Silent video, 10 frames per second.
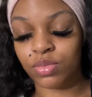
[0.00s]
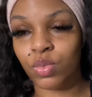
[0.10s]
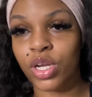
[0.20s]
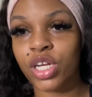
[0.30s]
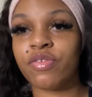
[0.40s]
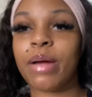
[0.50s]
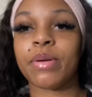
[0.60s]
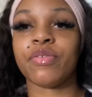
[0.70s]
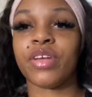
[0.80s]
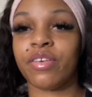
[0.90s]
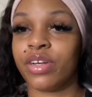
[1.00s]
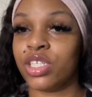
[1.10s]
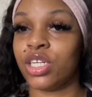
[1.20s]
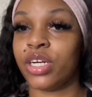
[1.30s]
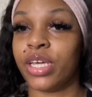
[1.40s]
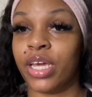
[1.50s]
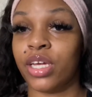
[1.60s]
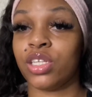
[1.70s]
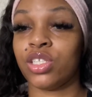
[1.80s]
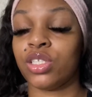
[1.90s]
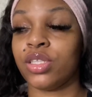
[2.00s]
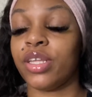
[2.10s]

when your rabbit rearrange her cage,